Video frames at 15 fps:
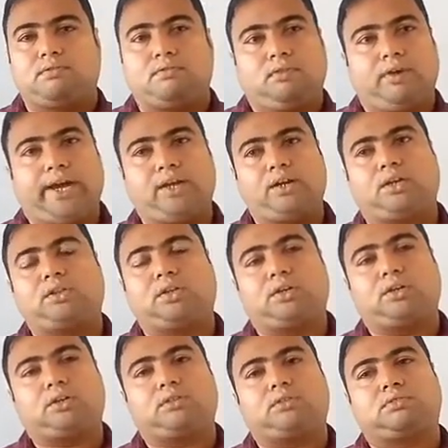
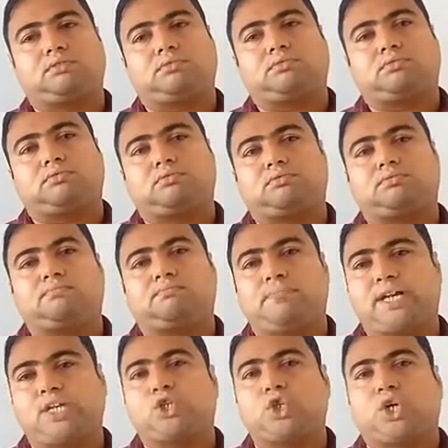another
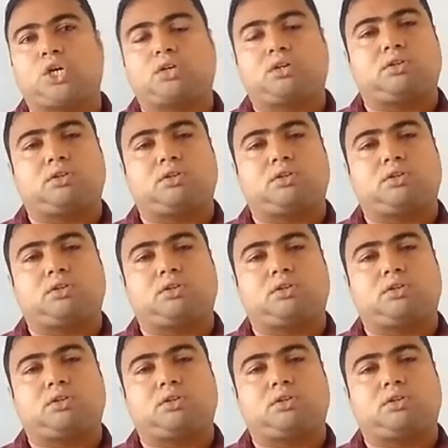major